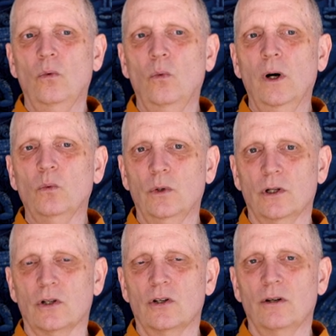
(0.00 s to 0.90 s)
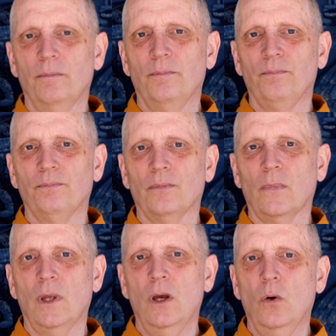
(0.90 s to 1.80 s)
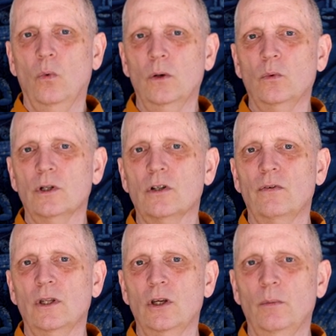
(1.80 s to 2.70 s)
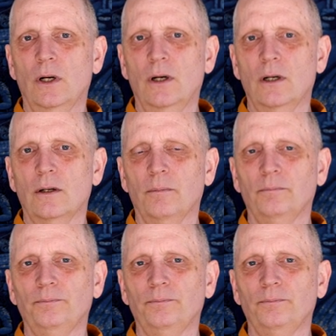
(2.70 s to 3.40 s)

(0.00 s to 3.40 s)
what works for the human heart.